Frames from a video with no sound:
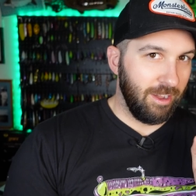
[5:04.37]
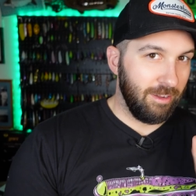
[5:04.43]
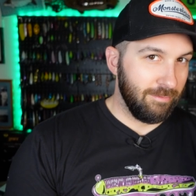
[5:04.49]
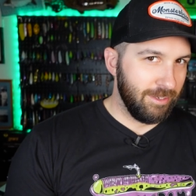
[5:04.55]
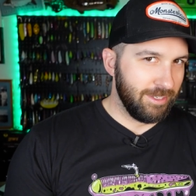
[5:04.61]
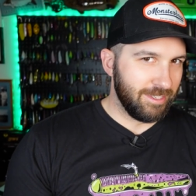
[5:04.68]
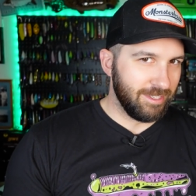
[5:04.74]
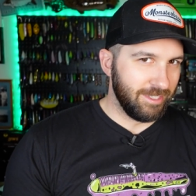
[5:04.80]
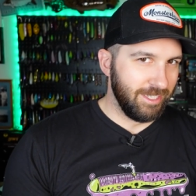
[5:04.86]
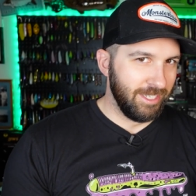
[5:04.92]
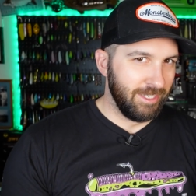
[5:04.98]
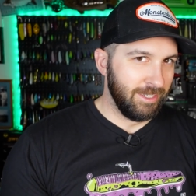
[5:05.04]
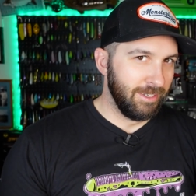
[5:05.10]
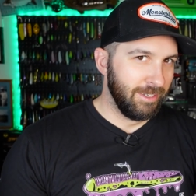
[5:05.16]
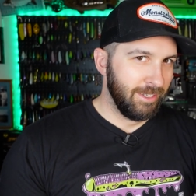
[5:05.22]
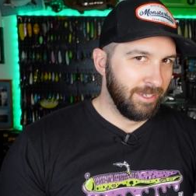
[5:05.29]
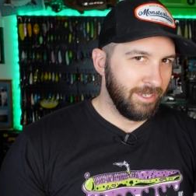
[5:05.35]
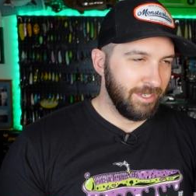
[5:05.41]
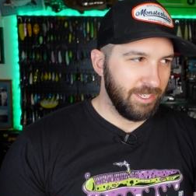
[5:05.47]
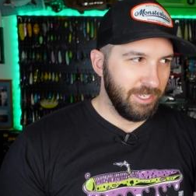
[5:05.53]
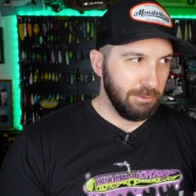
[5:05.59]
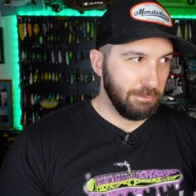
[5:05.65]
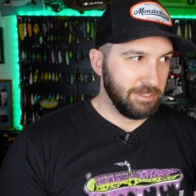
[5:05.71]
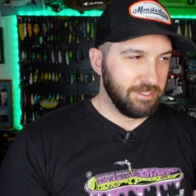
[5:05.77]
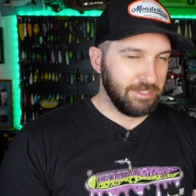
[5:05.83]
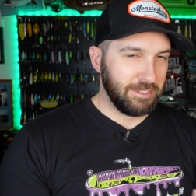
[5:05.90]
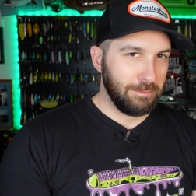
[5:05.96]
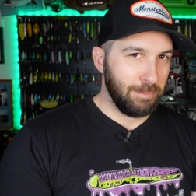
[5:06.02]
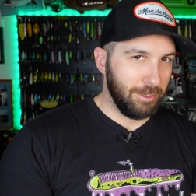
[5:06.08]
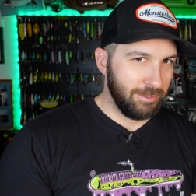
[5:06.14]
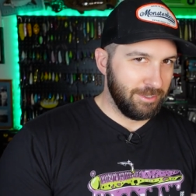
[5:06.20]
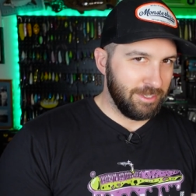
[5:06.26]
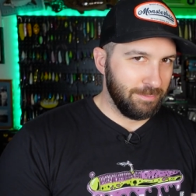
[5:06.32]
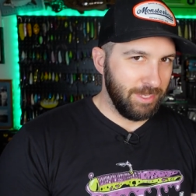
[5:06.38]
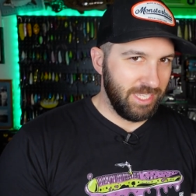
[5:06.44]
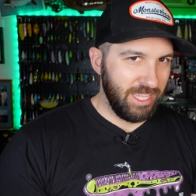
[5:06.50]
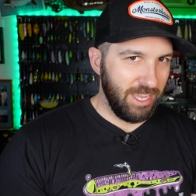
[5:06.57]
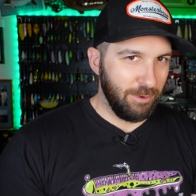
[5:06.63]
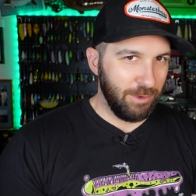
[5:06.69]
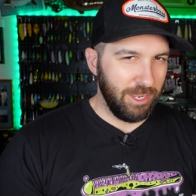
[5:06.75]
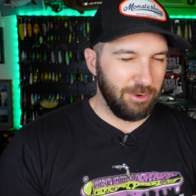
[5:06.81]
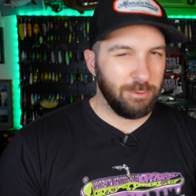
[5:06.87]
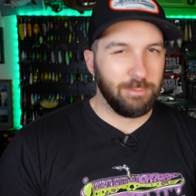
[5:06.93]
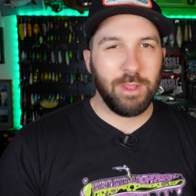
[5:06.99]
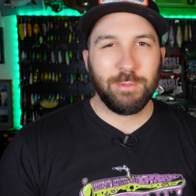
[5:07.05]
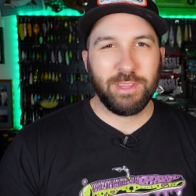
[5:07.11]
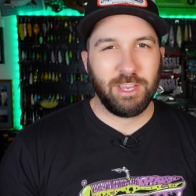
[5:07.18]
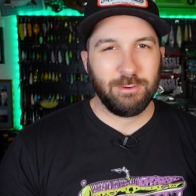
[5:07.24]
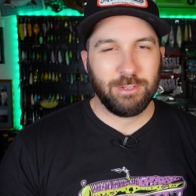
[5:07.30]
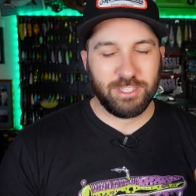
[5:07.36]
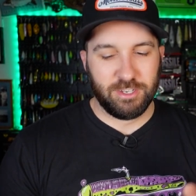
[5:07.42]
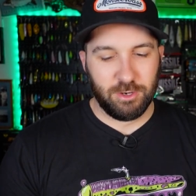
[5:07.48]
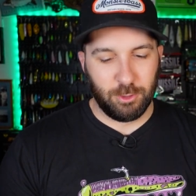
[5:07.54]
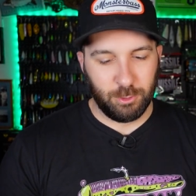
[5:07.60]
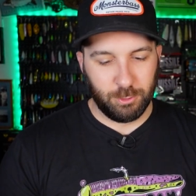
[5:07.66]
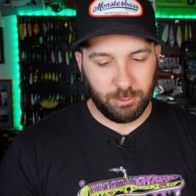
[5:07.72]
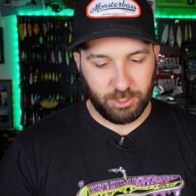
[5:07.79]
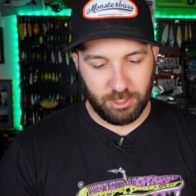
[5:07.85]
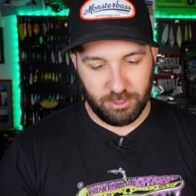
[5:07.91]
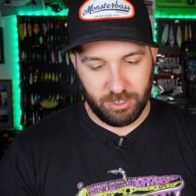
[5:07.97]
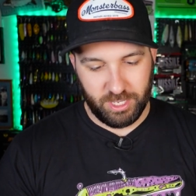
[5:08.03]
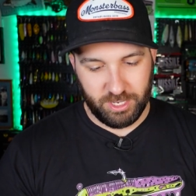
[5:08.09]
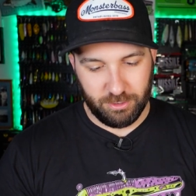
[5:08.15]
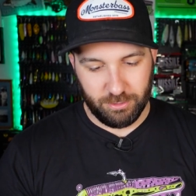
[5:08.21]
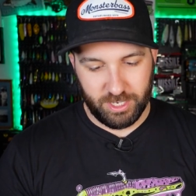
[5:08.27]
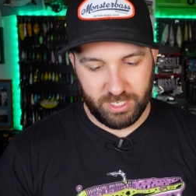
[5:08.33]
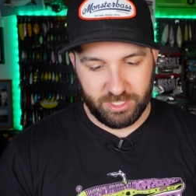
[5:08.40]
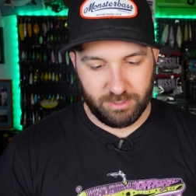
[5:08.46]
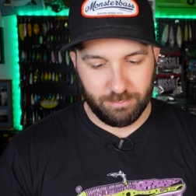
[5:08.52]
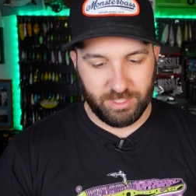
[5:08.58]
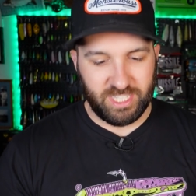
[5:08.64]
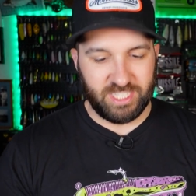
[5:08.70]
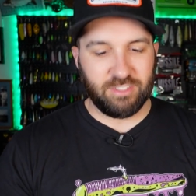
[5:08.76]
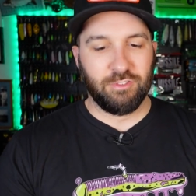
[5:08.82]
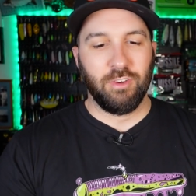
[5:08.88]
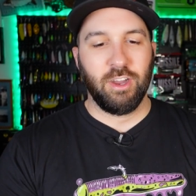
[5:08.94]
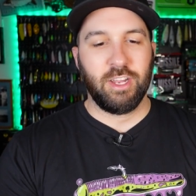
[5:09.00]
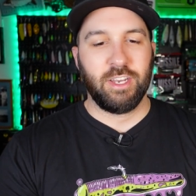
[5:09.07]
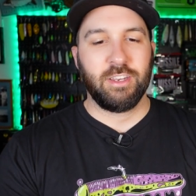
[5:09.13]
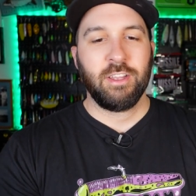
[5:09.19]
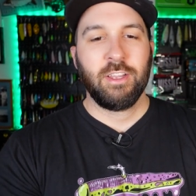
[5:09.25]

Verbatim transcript: obviously it wasn't supposed to be that way, or maybe that was an earlier iteration, but that's fine.